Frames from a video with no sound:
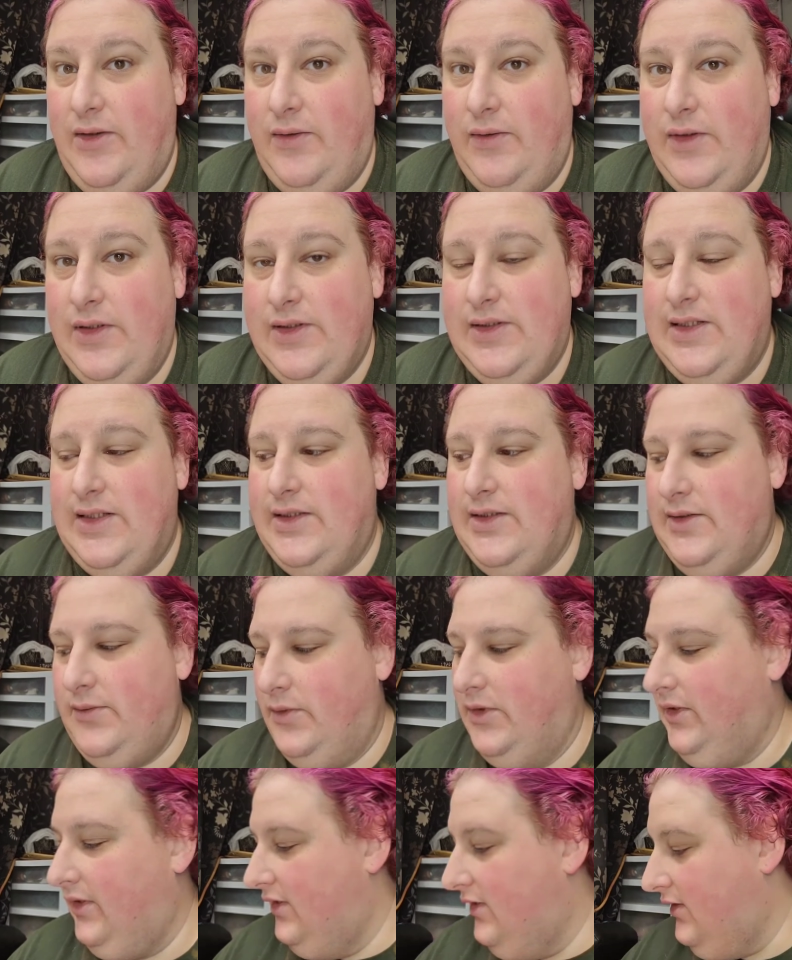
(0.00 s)
because that's
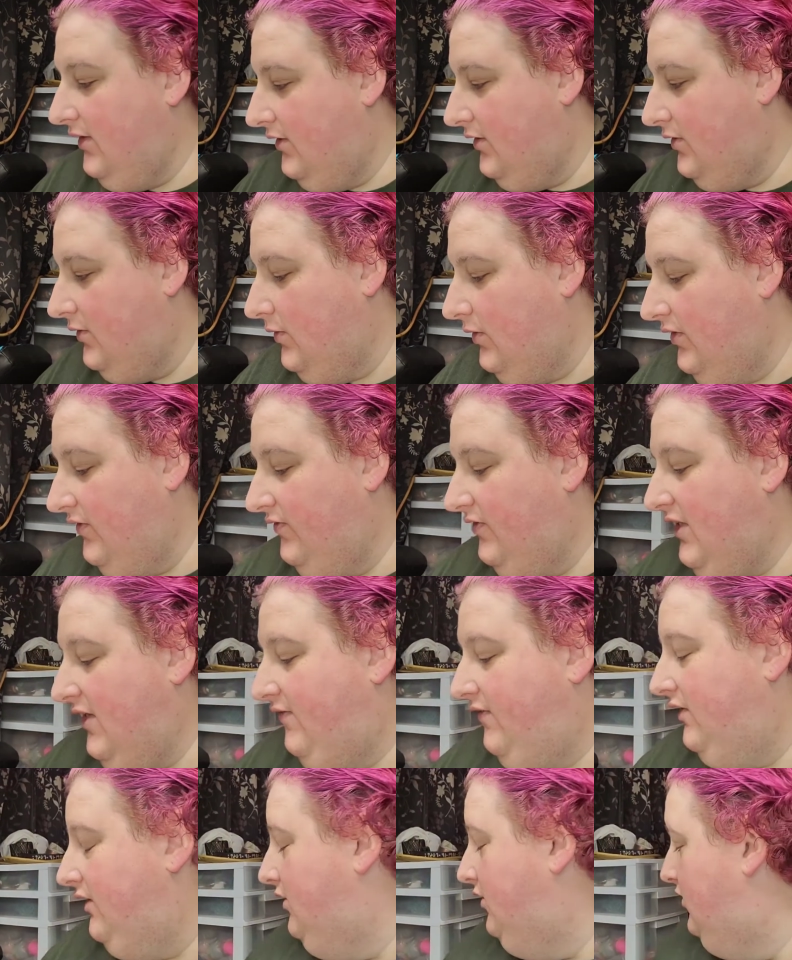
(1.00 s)
really the sort of
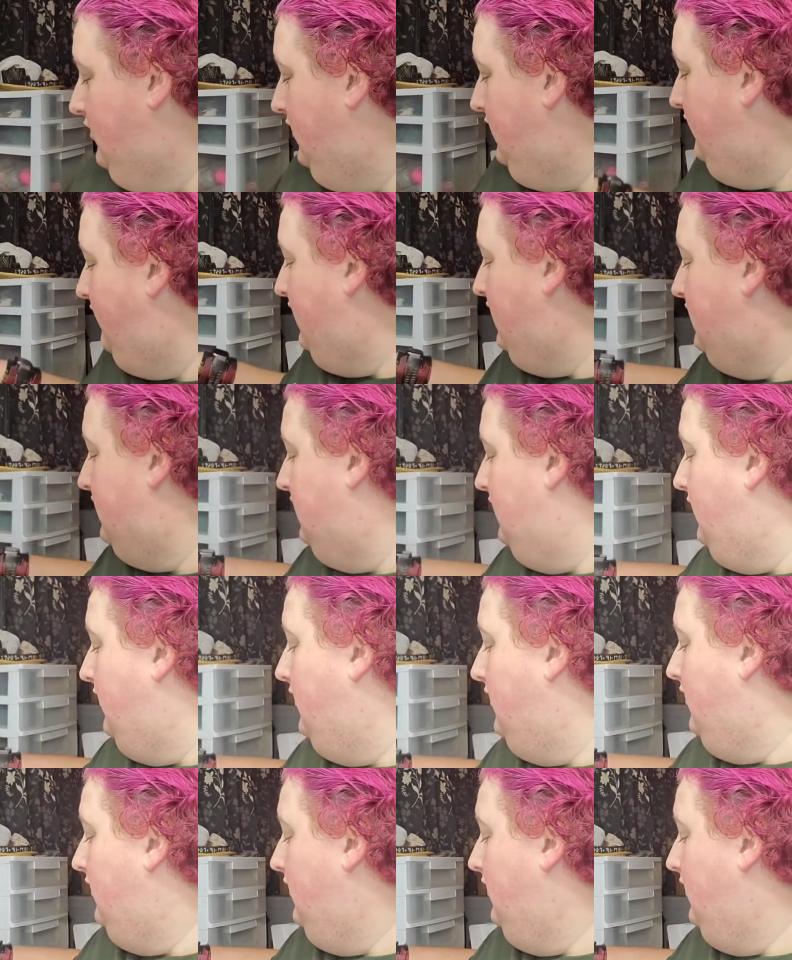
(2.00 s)
definition of this look,